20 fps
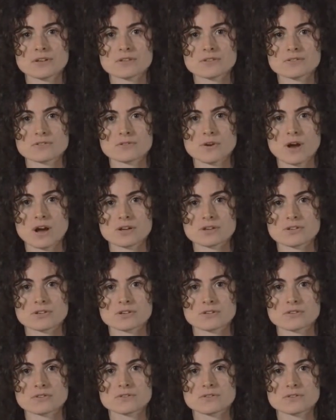
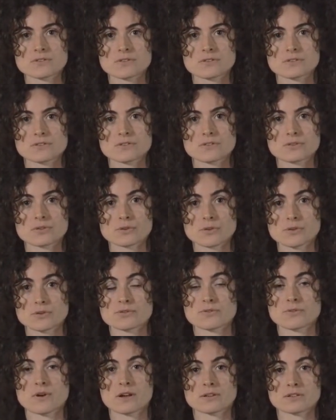instructions to
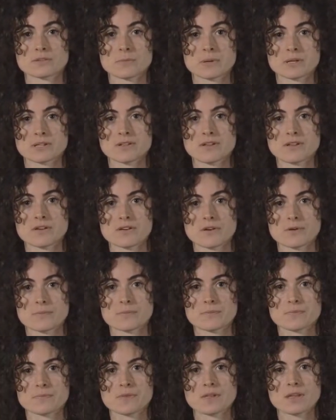construct the bacterium.